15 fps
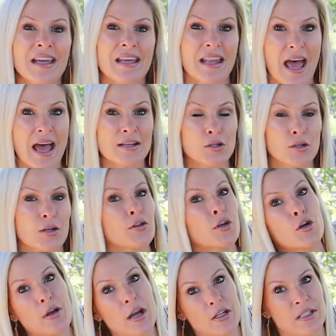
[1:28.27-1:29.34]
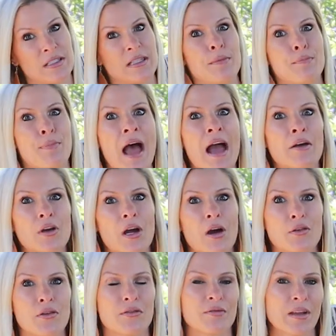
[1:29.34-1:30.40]
And I had to learn, no, you actually say
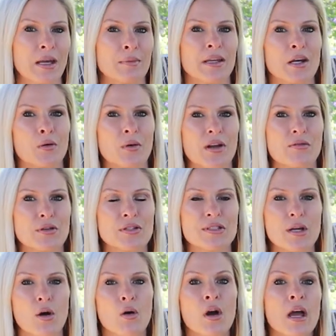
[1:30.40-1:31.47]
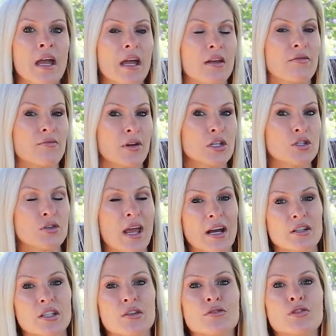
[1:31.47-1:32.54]
background or family or whatever. So in French, you'd
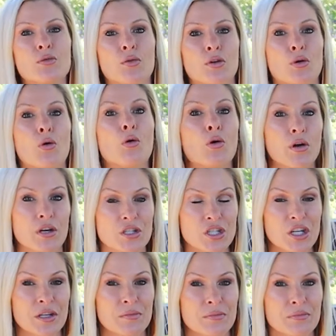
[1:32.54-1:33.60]
actually use the word origin.